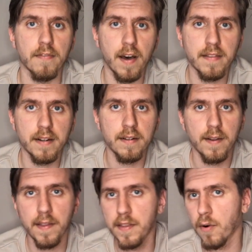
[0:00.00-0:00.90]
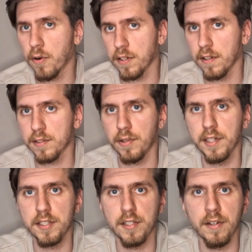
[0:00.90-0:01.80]
Father in the Orthodox
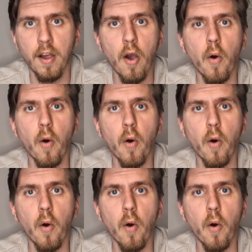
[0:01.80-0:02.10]
tradition,